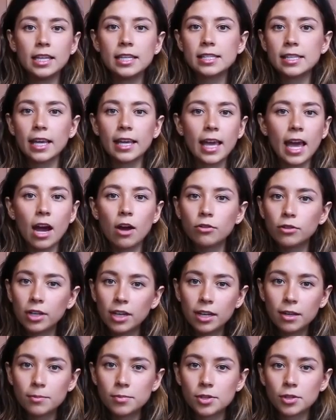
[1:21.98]
These cacao
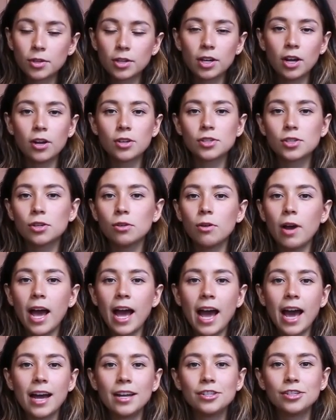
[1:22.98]
nibs you can also
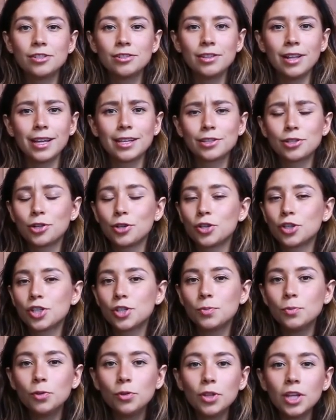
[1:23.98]
add like to your
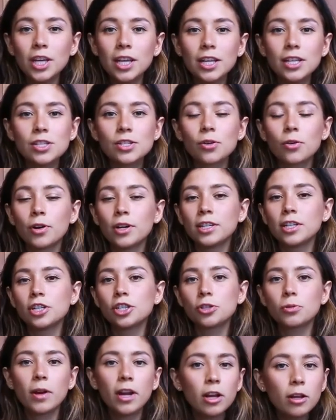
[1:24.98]
smoothies or in a
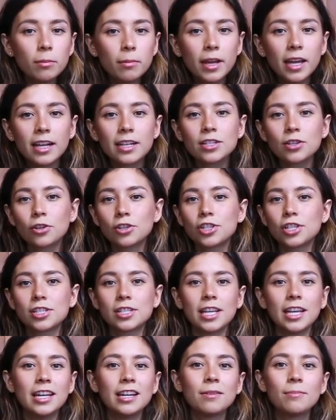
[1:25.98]
trail mix or
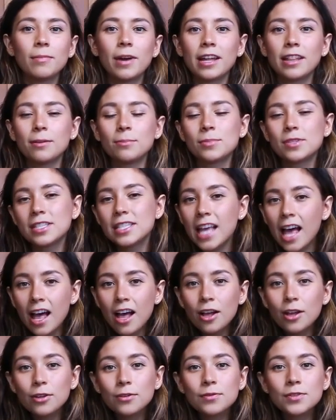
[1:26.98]
just eat them by
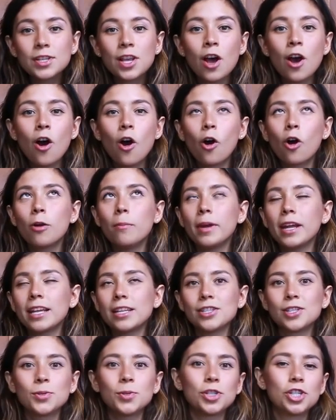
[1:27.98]
themselves or make
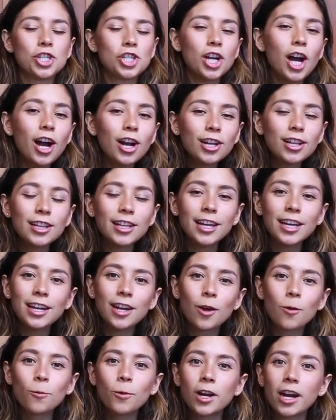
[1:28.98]
into a
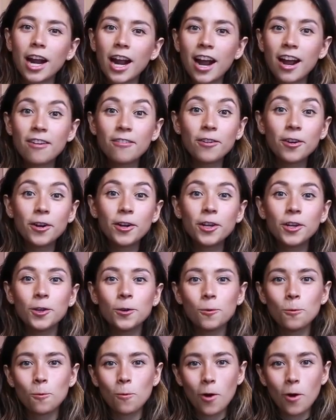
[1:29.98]
chocolate, whatever you